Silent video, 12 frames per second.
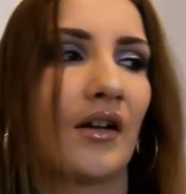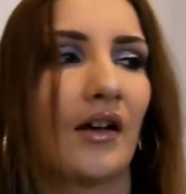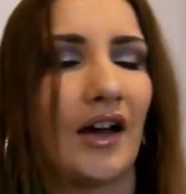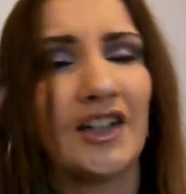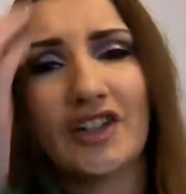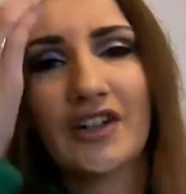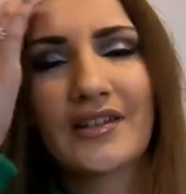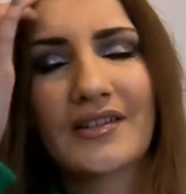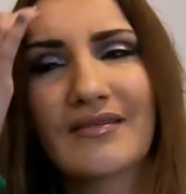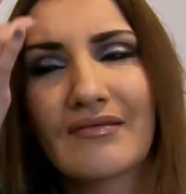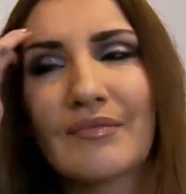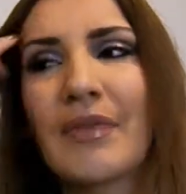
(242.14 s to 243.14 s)
I don't know,
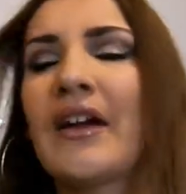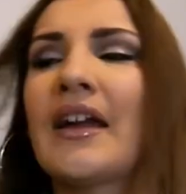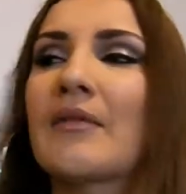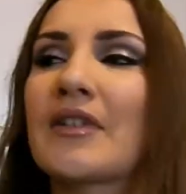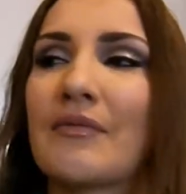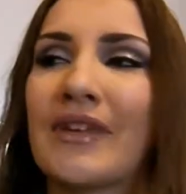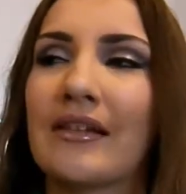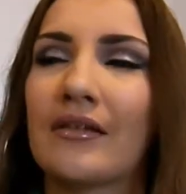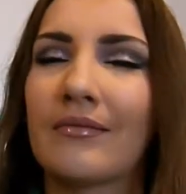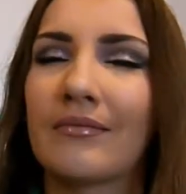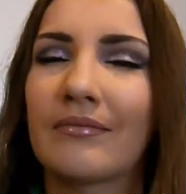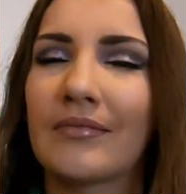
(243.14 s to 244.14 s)
Barry M can be a
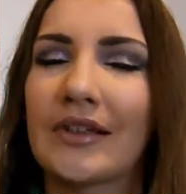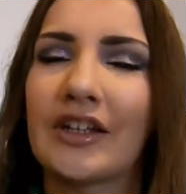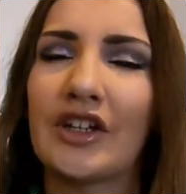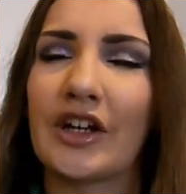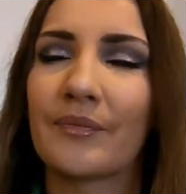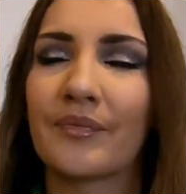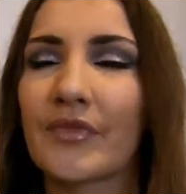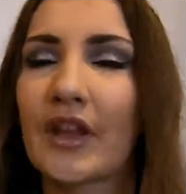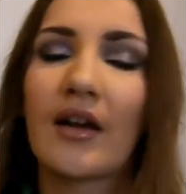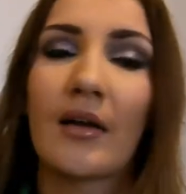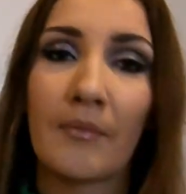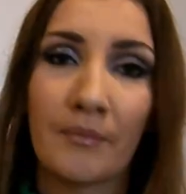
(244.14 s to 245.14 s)
little,
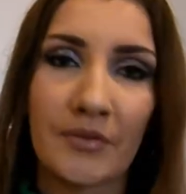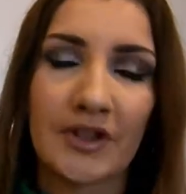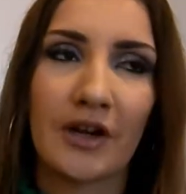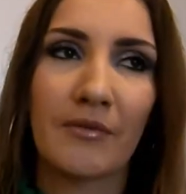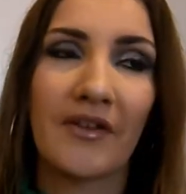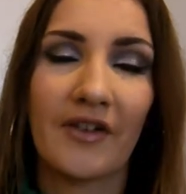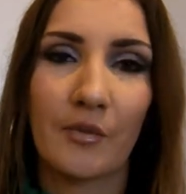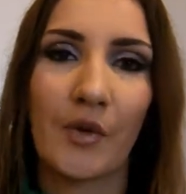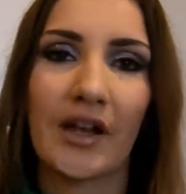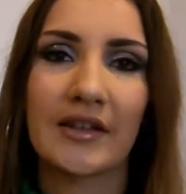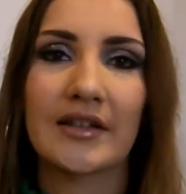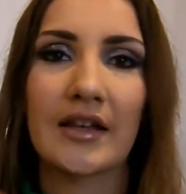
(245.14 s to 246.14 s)
So my favourite
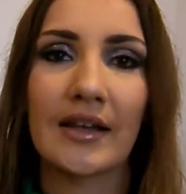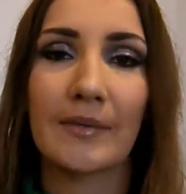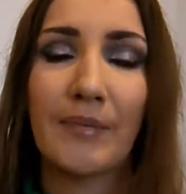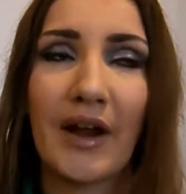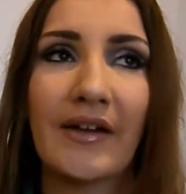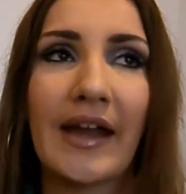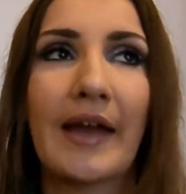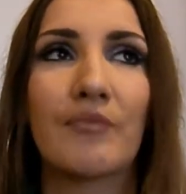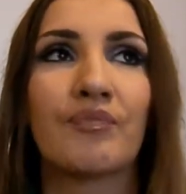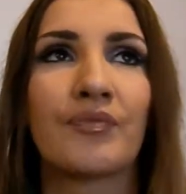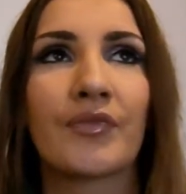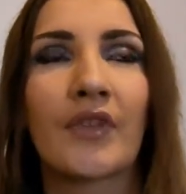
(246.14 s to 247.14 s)
brands are Barry M.
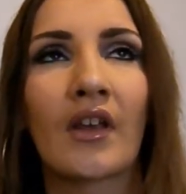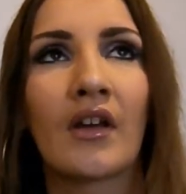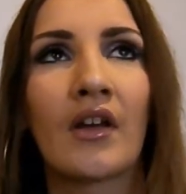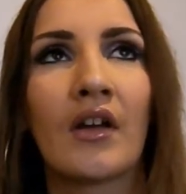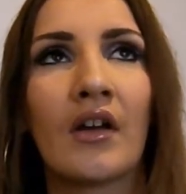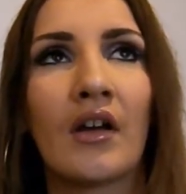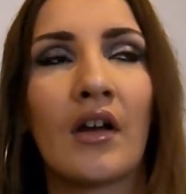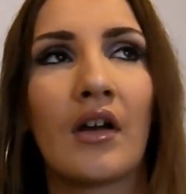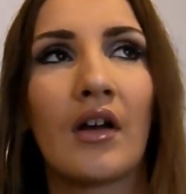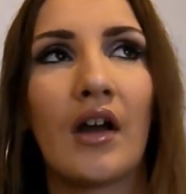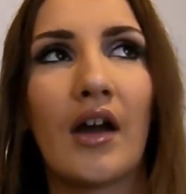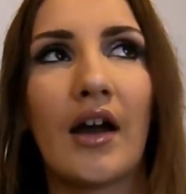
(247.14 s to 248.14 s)

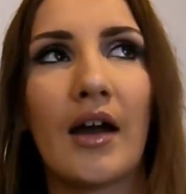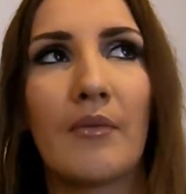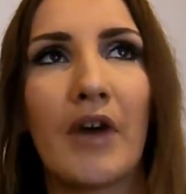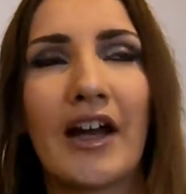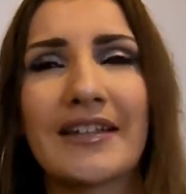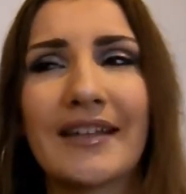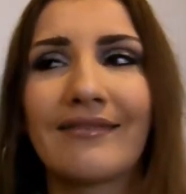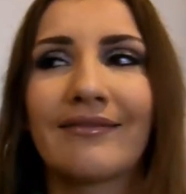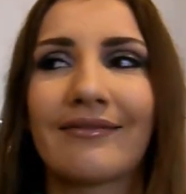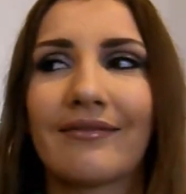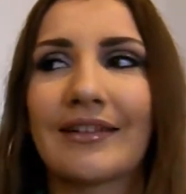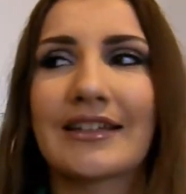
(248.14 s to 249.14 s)
I say it
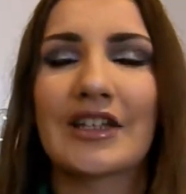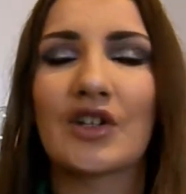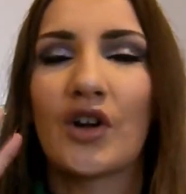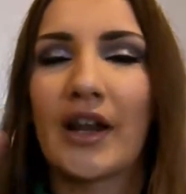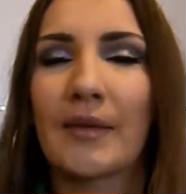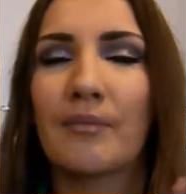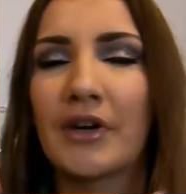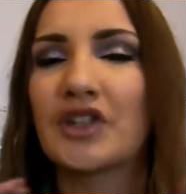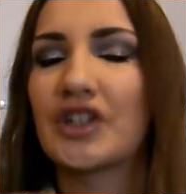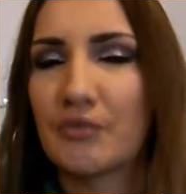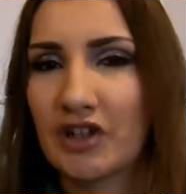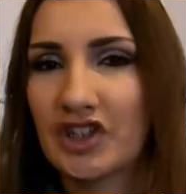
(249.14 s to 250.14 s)
wrong because it's not
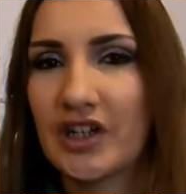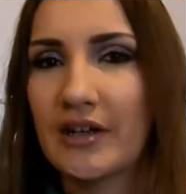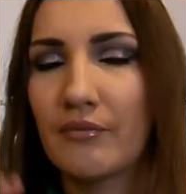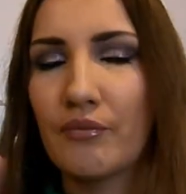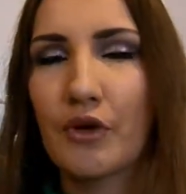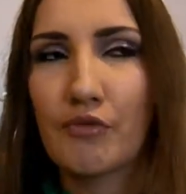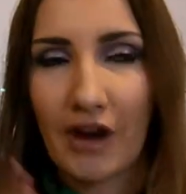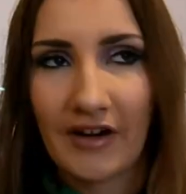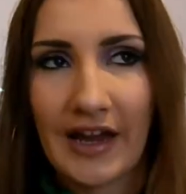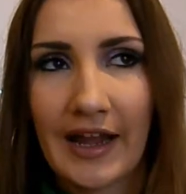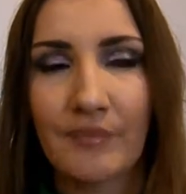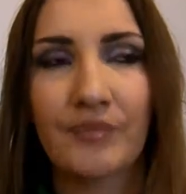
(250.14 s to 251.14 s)
budget, but Barry
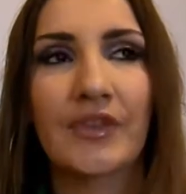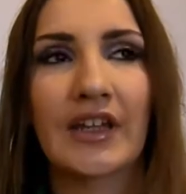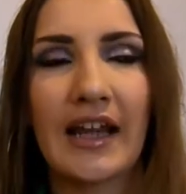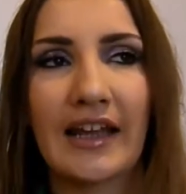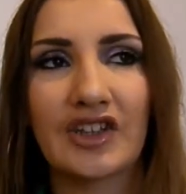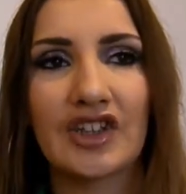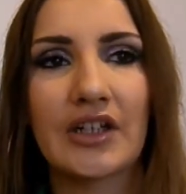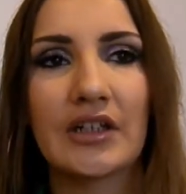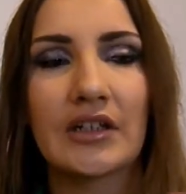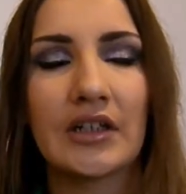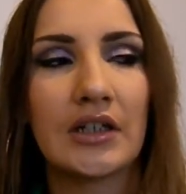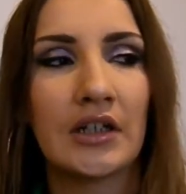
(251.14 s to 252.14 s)
M,
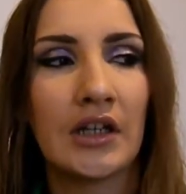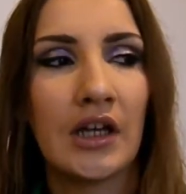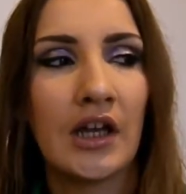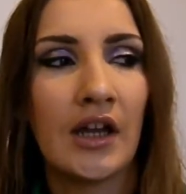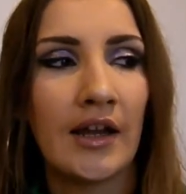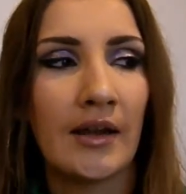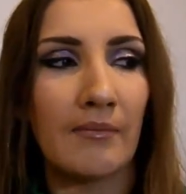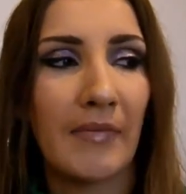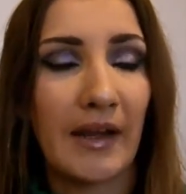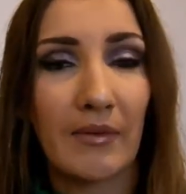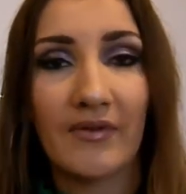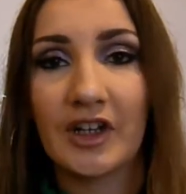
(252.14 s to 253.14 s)
Collection,
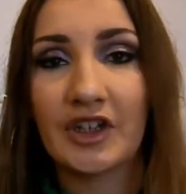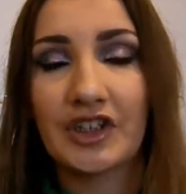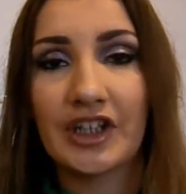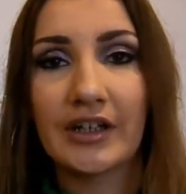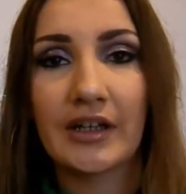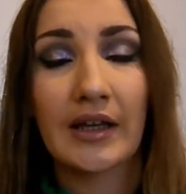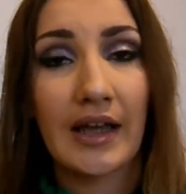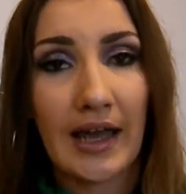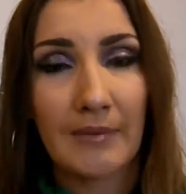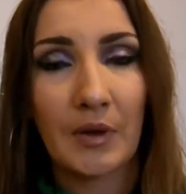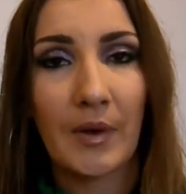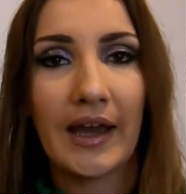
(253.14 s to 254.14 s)
Makeup Revolution,
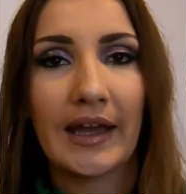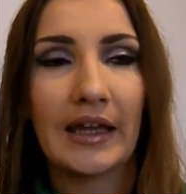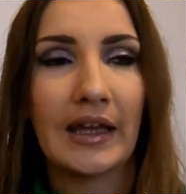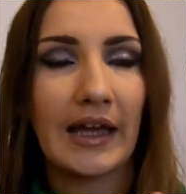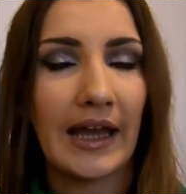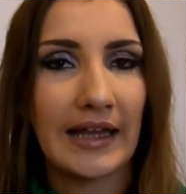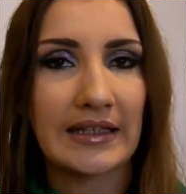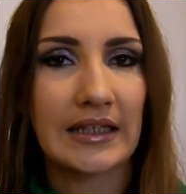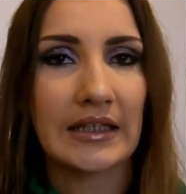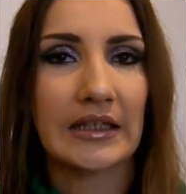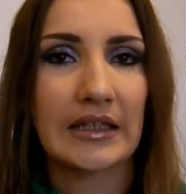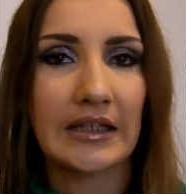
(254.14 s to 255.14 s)
MUA,
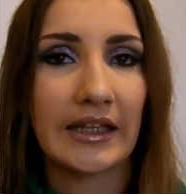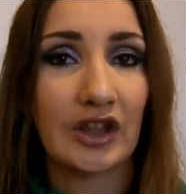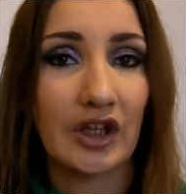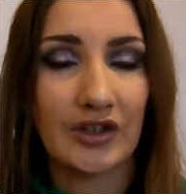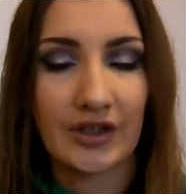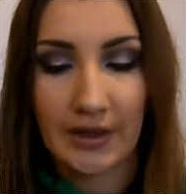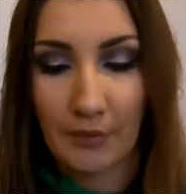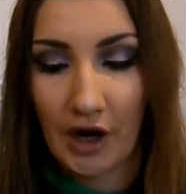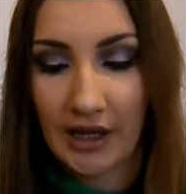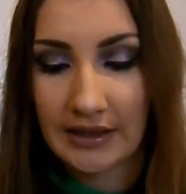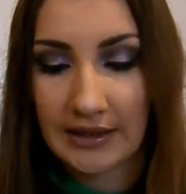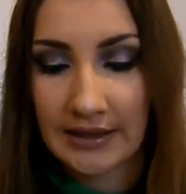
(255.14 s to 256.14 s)
Essence, those kind of
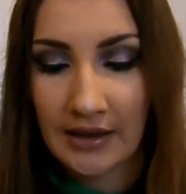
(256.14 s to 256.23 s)
brands.